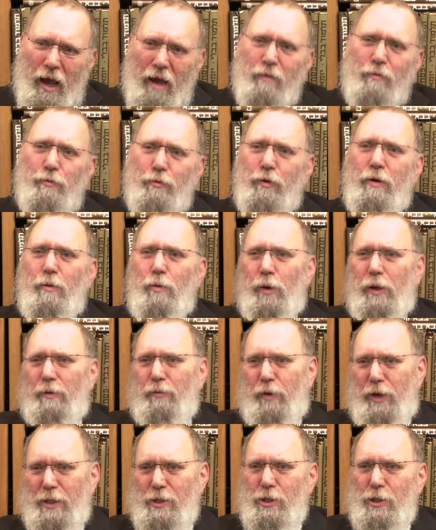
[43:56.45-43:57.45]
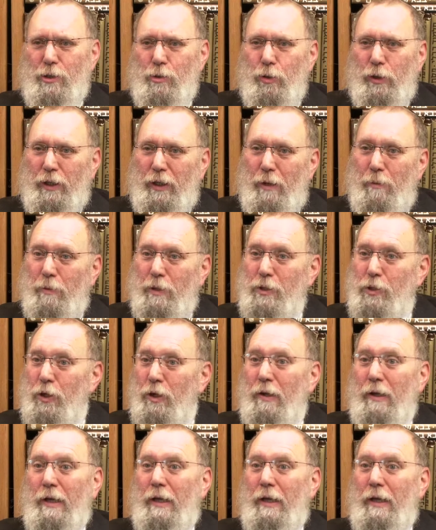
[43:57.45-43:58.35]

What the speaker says: everyone wrestles with demons.